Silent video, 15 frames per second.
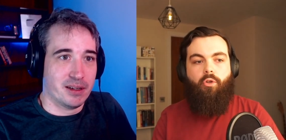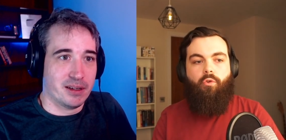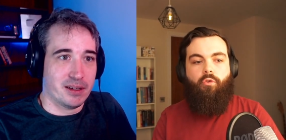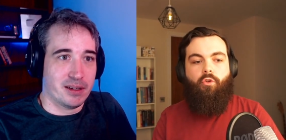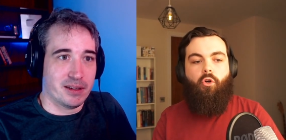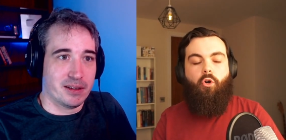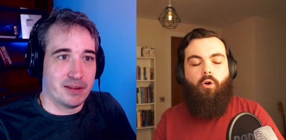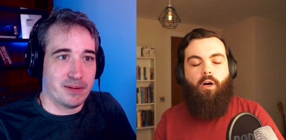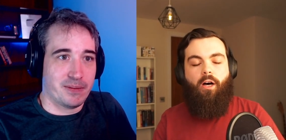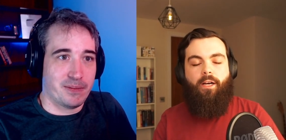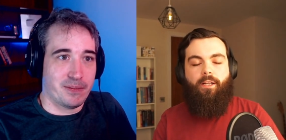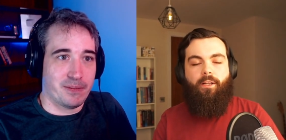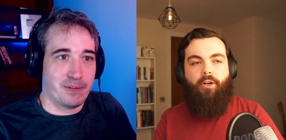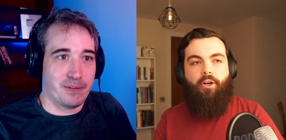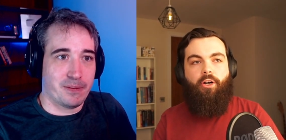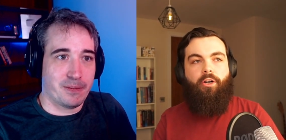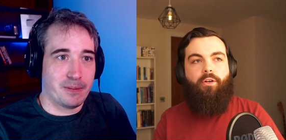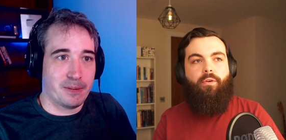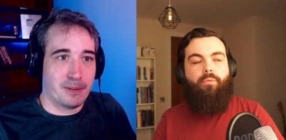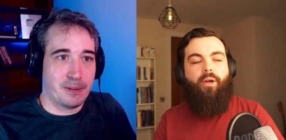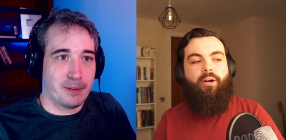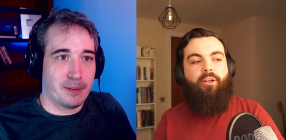Speaker 1: so i
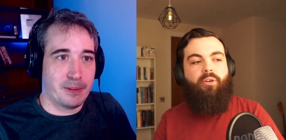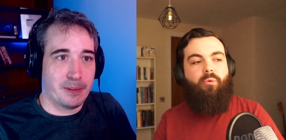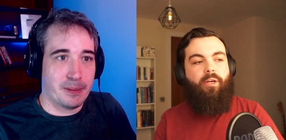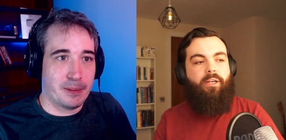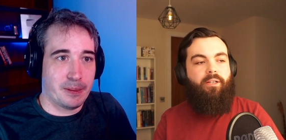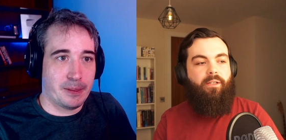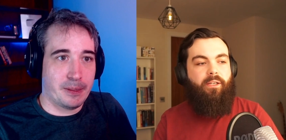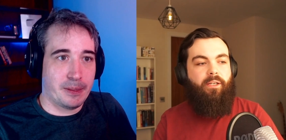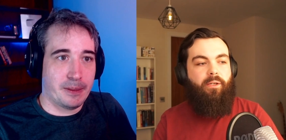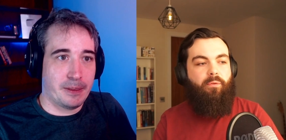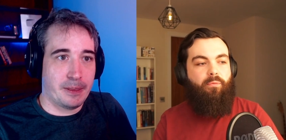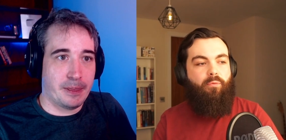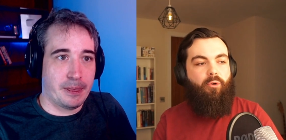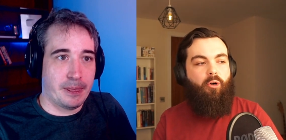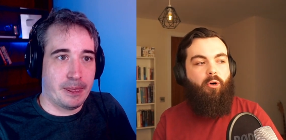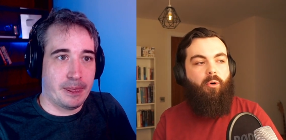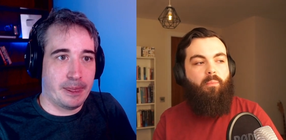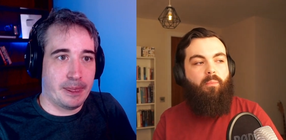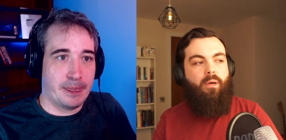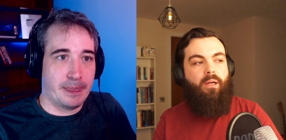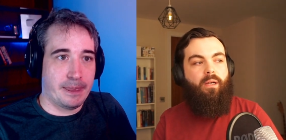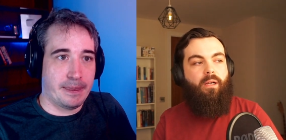learned very quickly
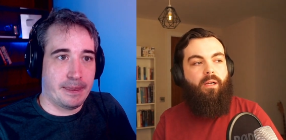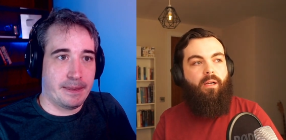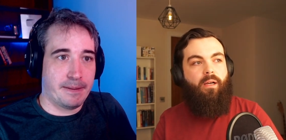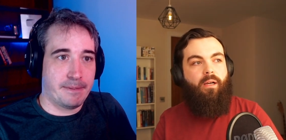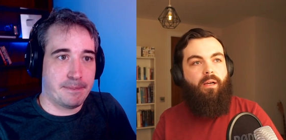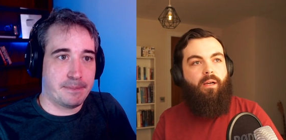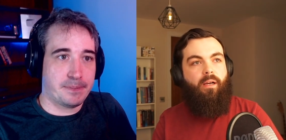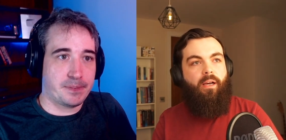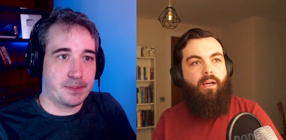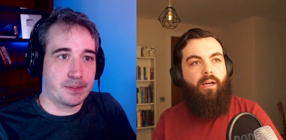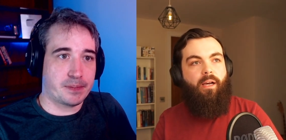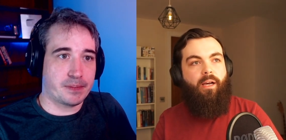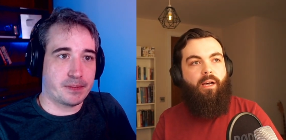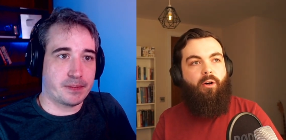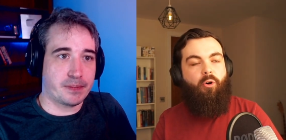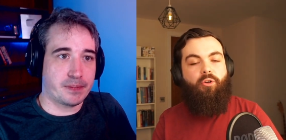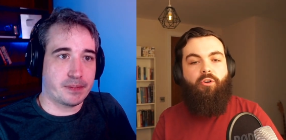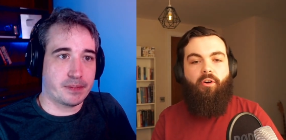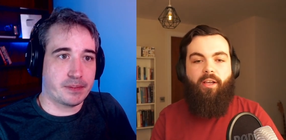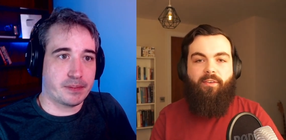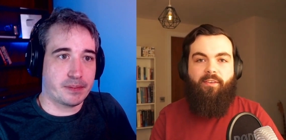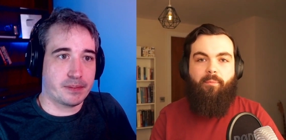from uh,
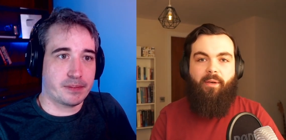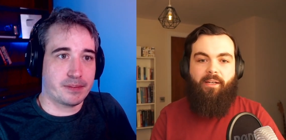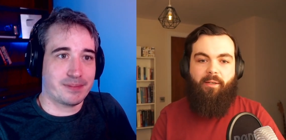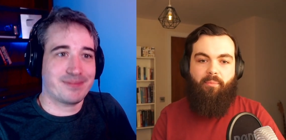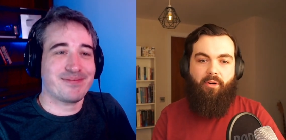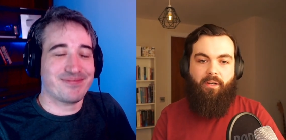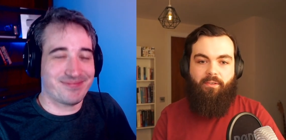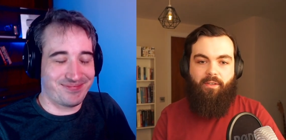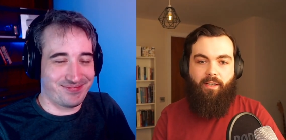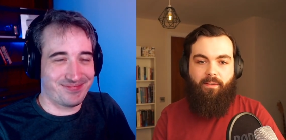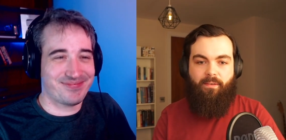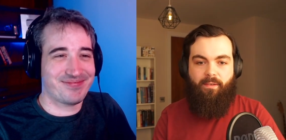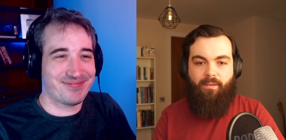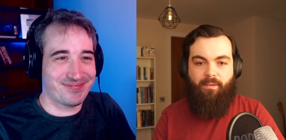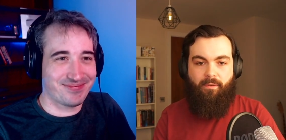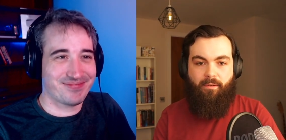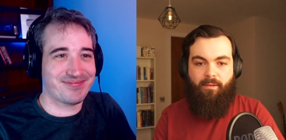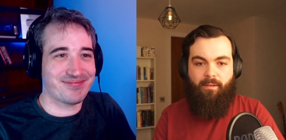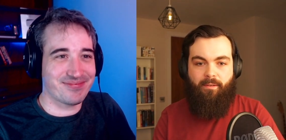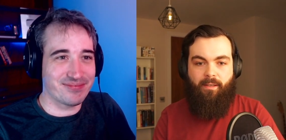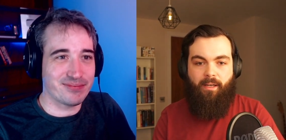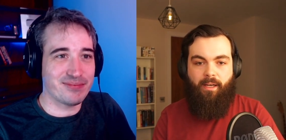underestimating projects
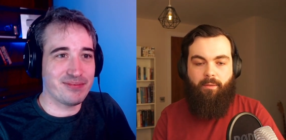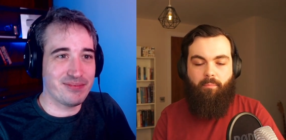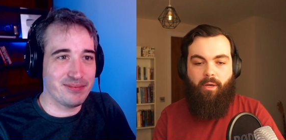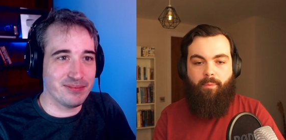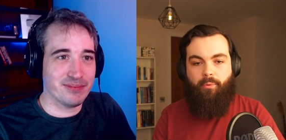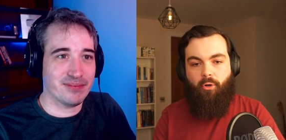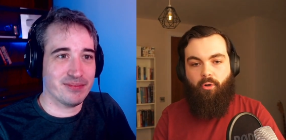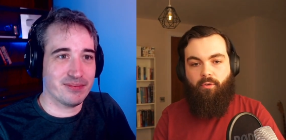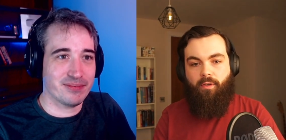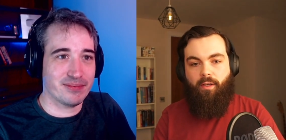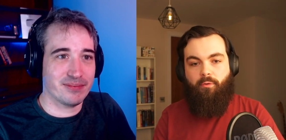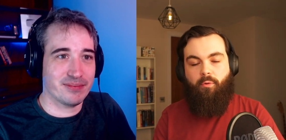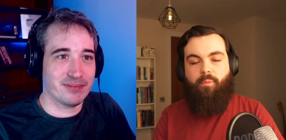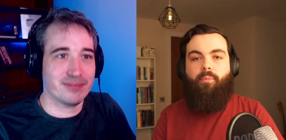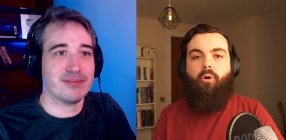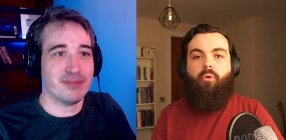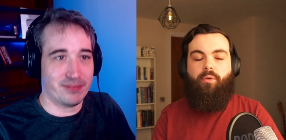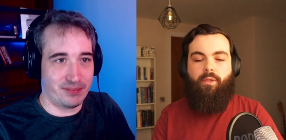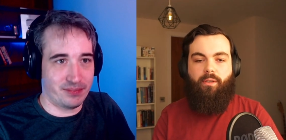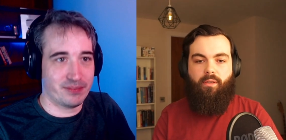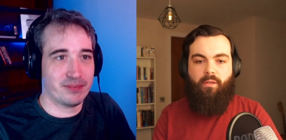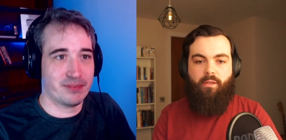that my process was
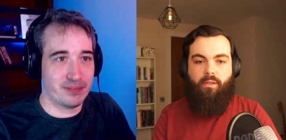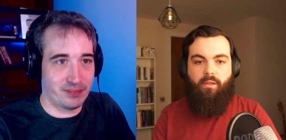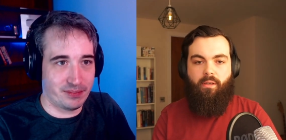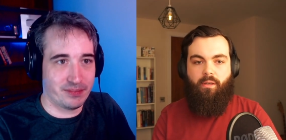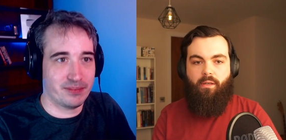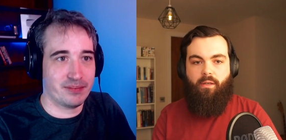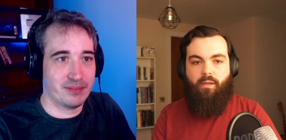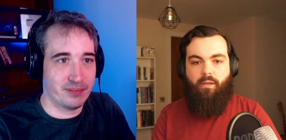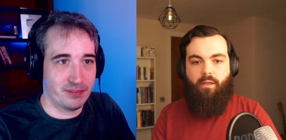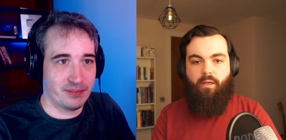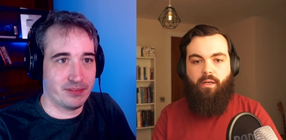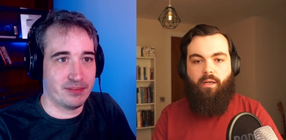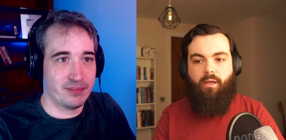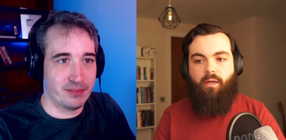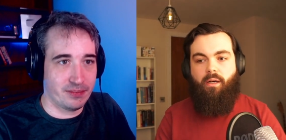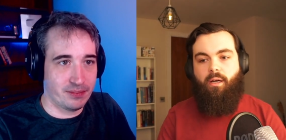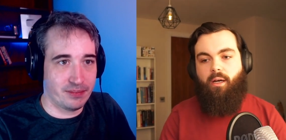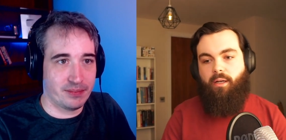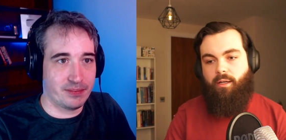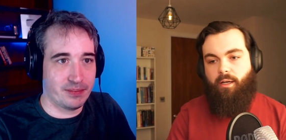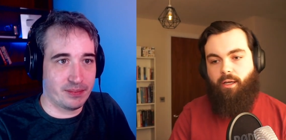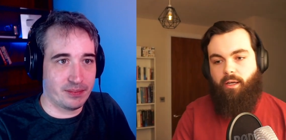broken uh,
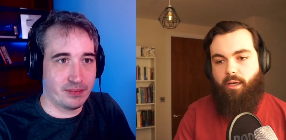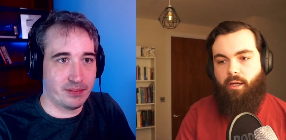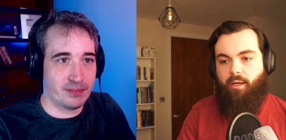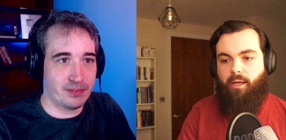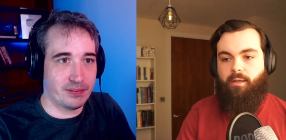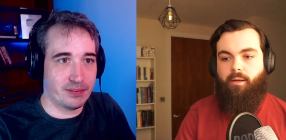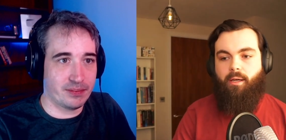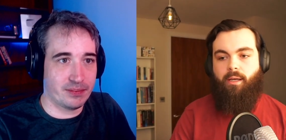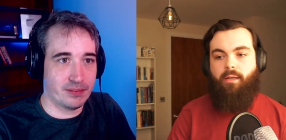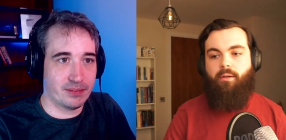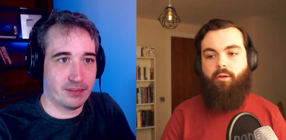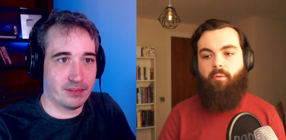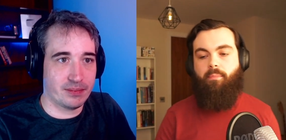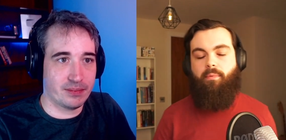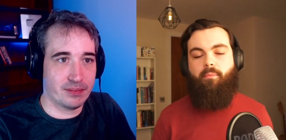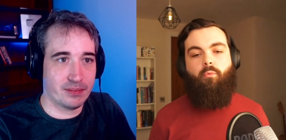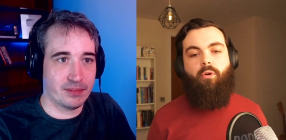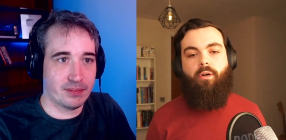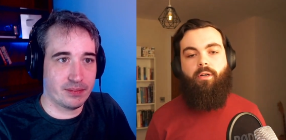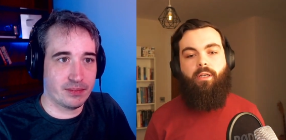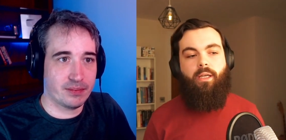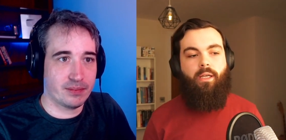and I, I end, ended up
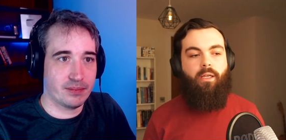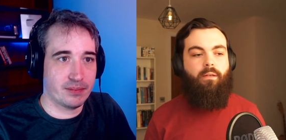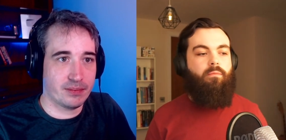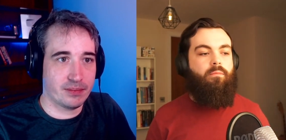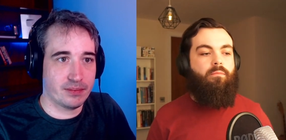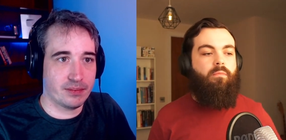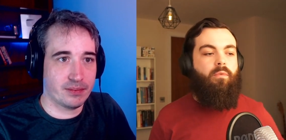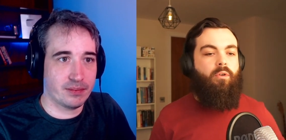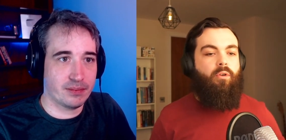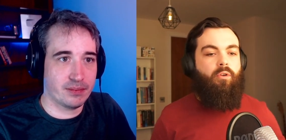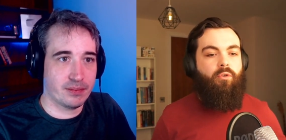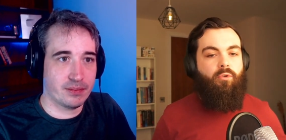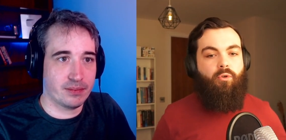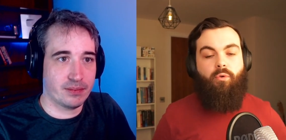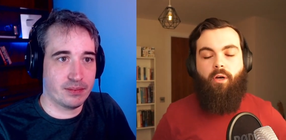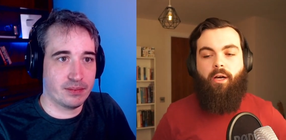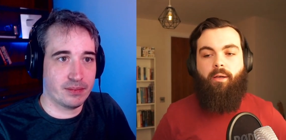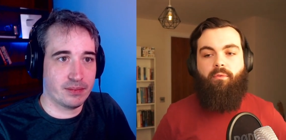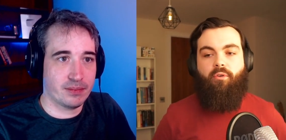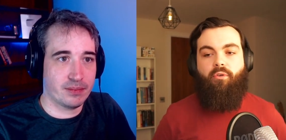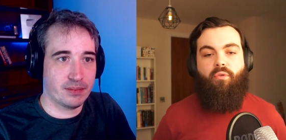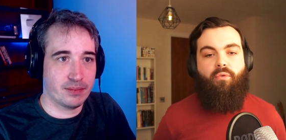working two
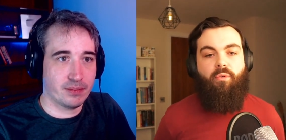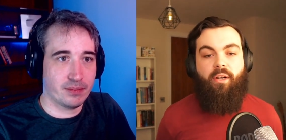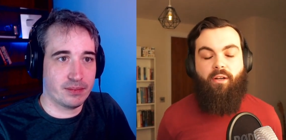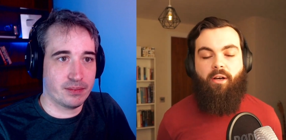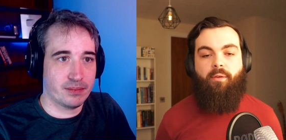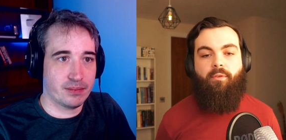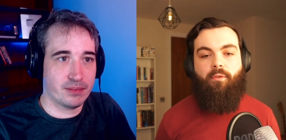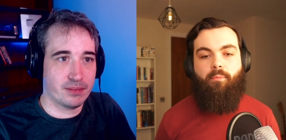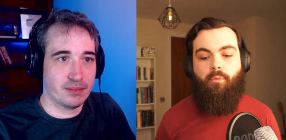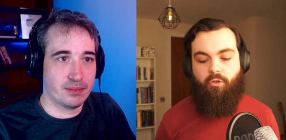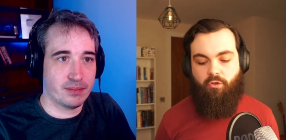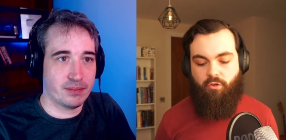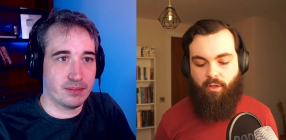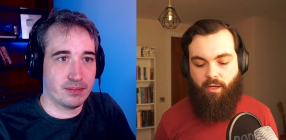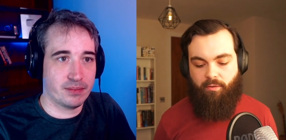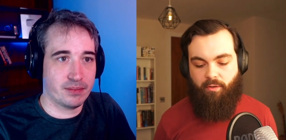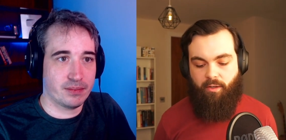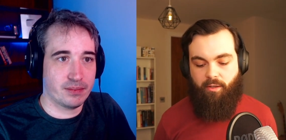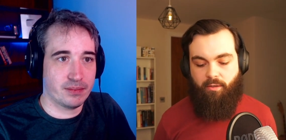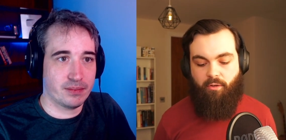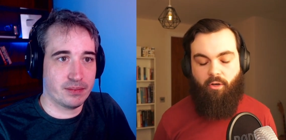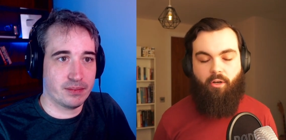times or three times as much as
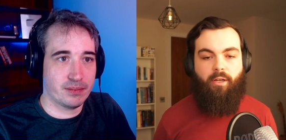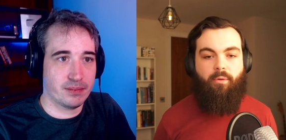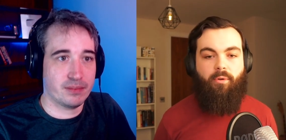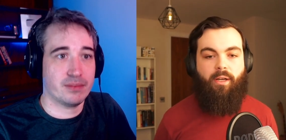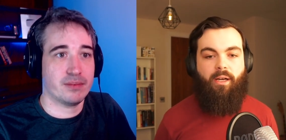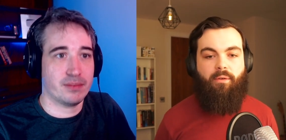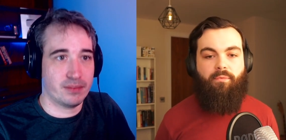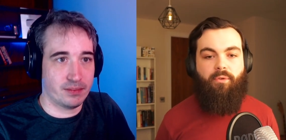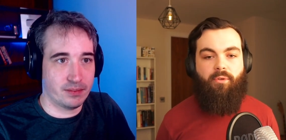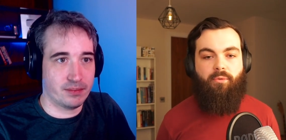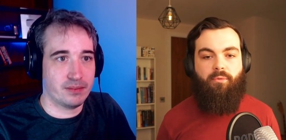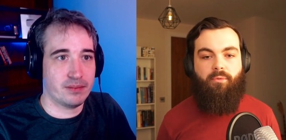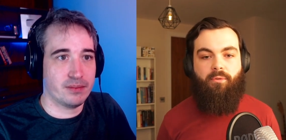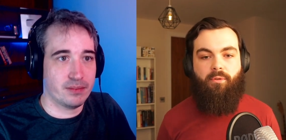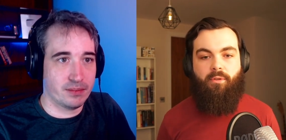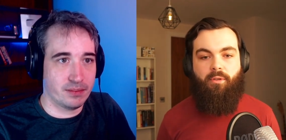I thought I would have to